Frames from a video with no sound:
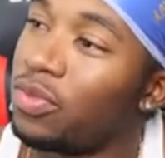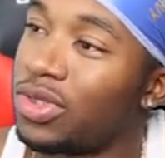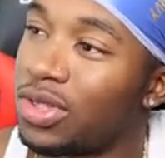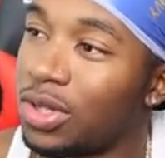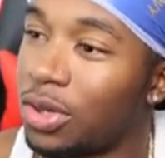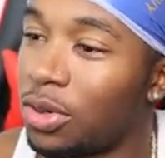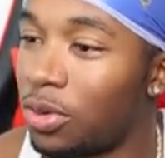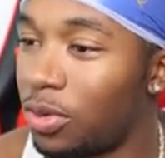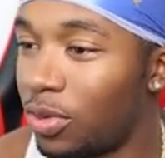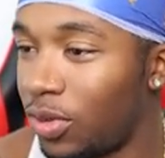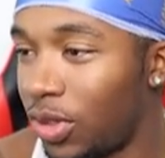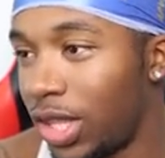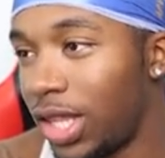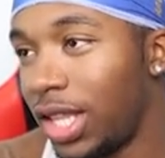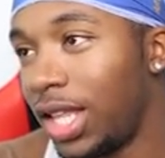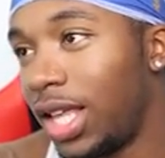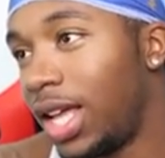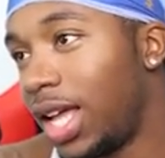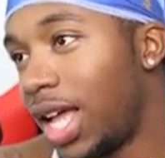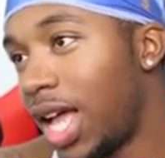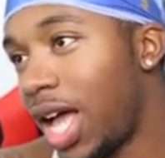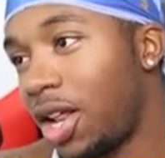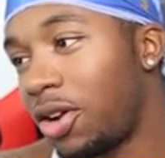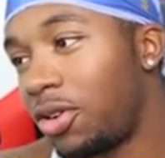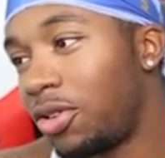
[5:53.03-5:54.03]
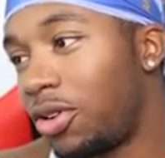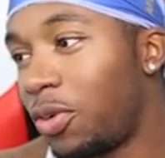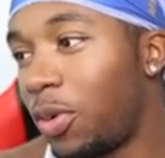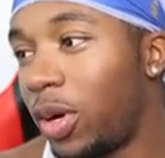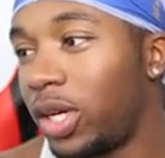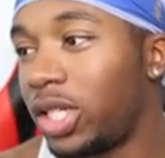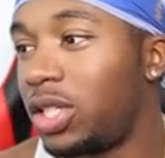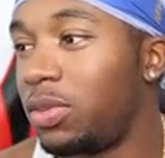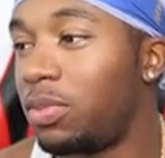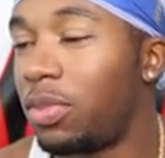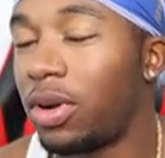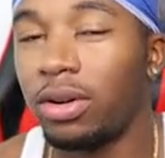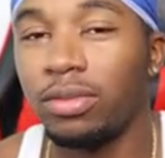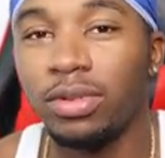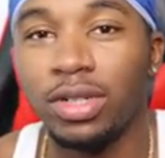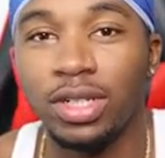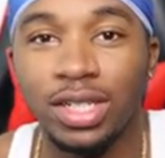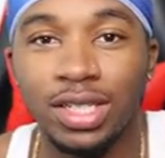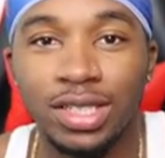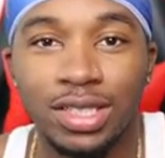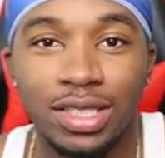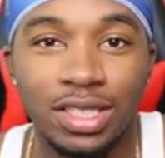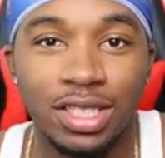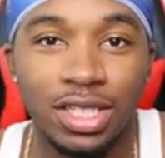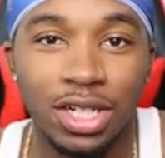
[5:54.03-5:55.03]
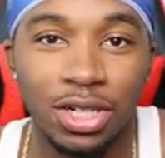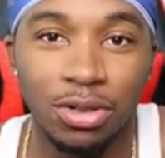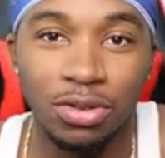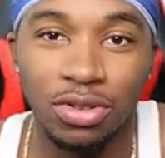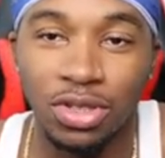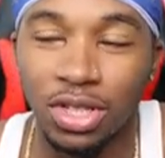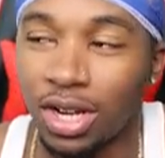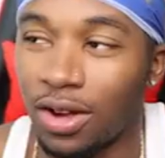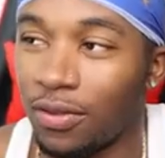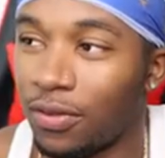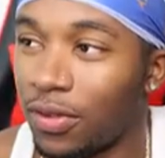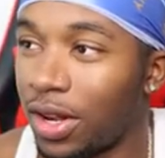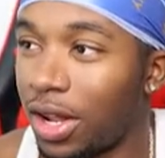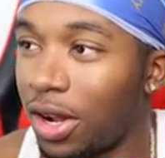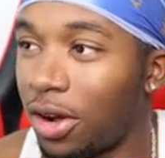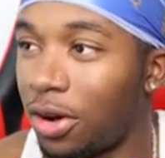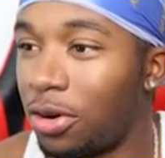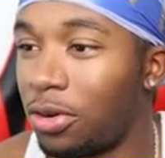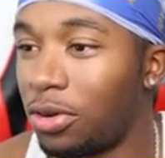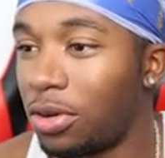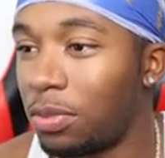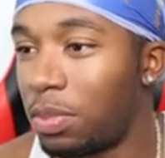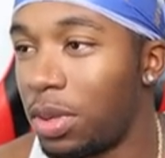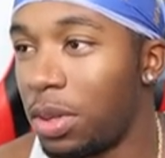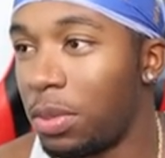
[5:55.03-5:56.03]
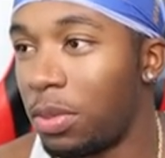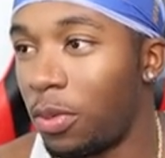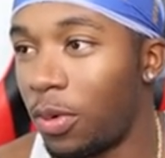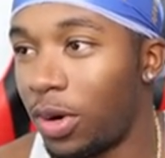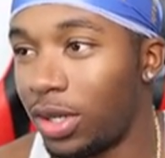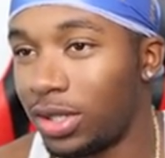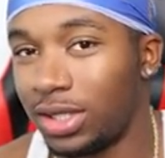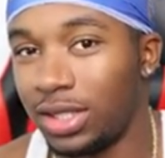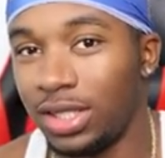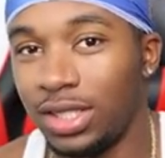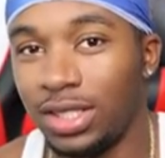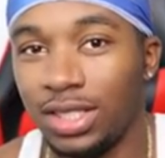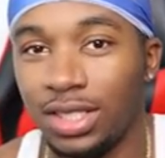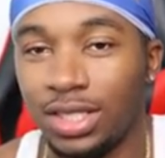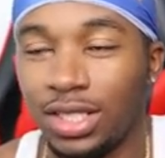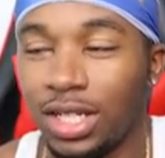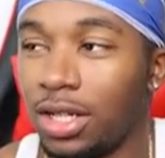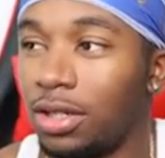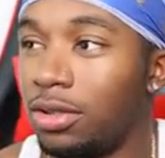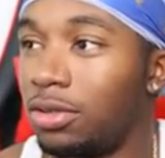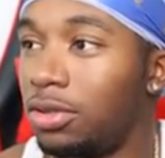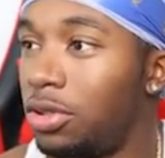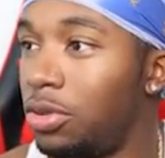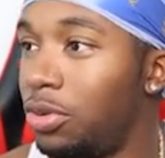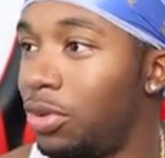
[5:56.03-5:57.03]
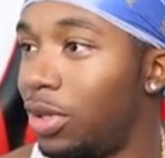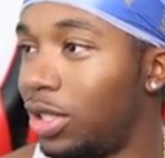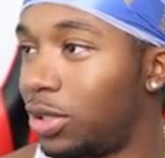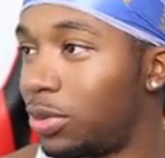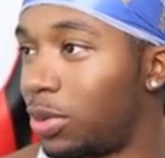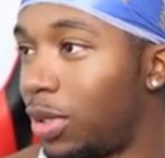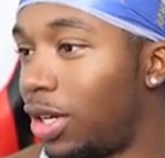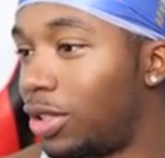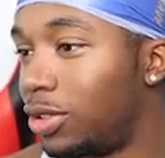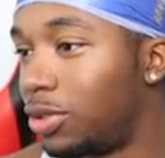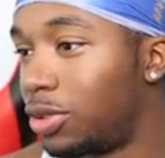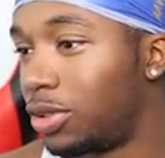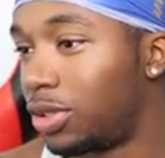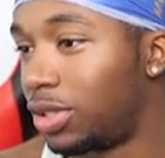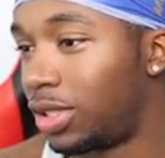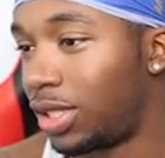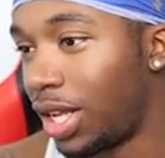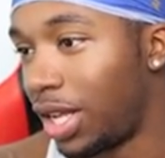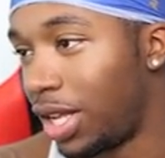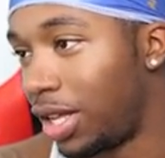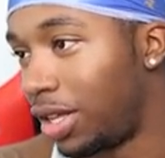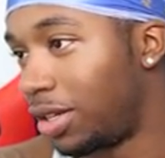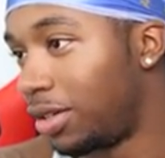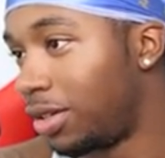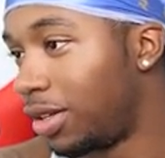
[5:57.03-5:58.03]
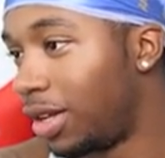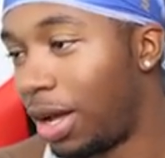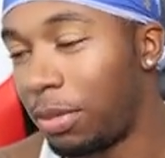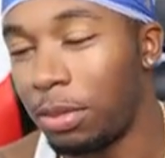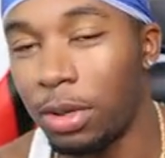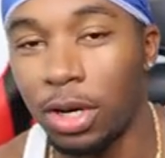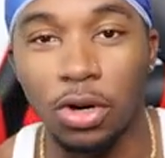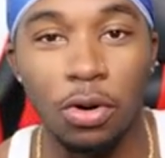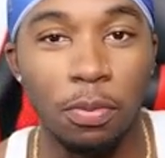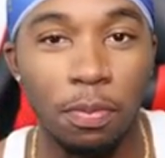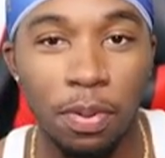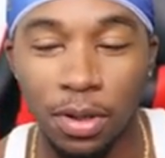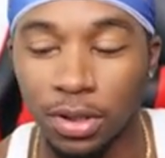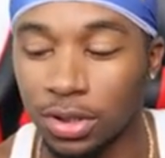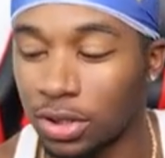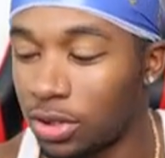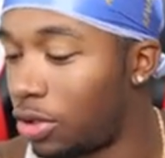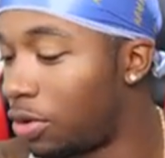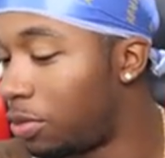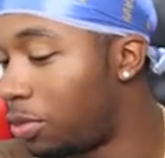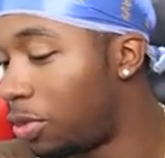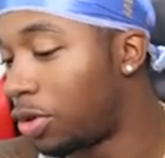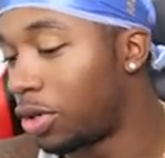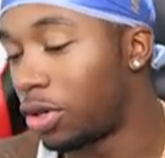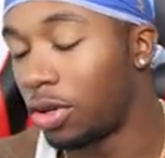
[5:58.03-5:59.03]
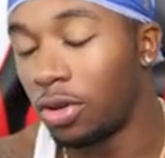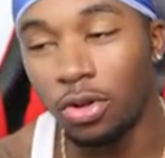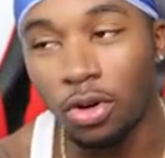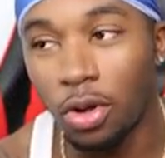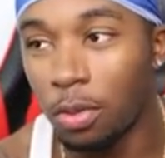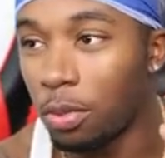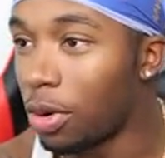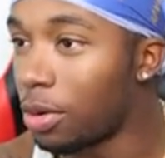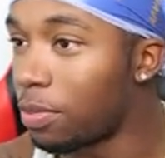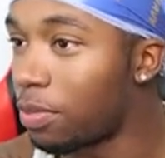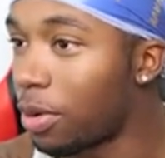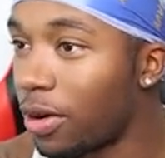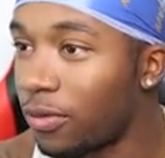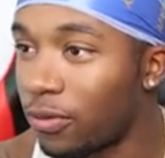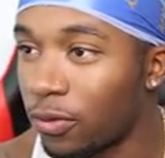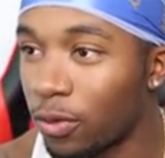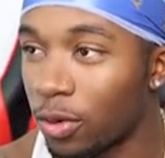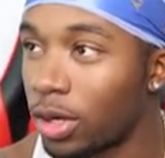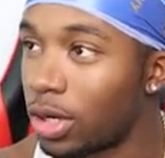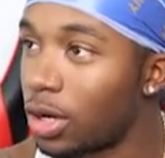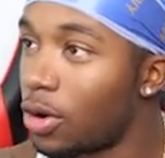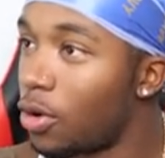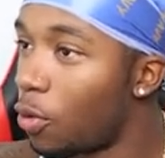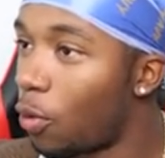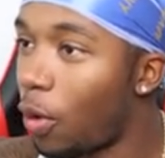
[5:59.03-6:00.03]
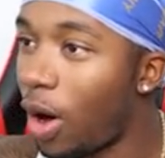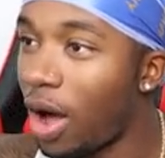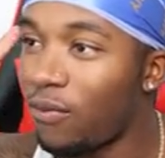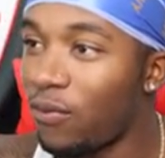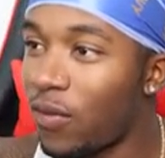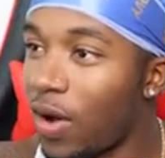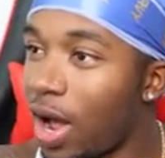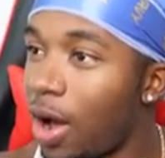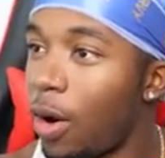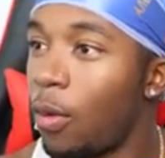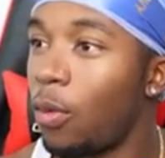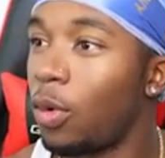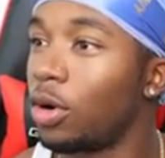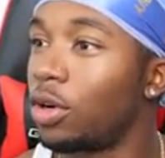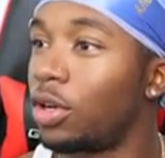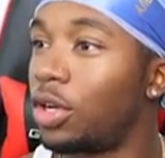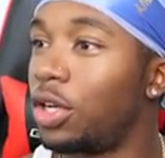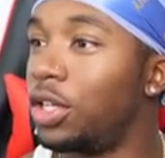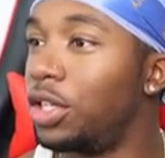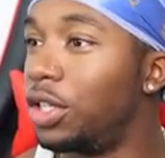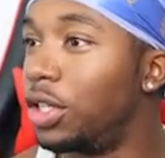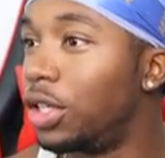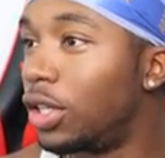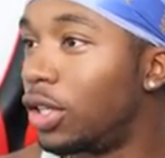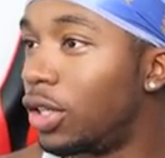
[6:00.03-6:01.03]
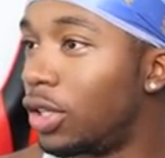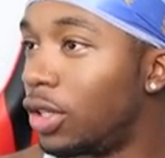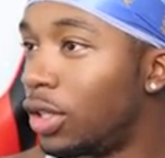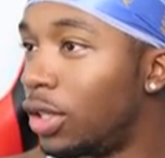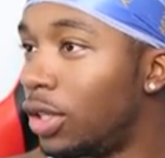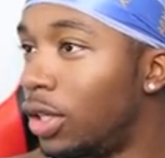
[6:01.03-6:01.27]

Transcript: So I don't know why she brought up the Disney Channel thing. I feel like older people watch Disney Channel too. That's what I was saying. I'm not gonna pause it no more though. No more buffering. Wi-Fi work good.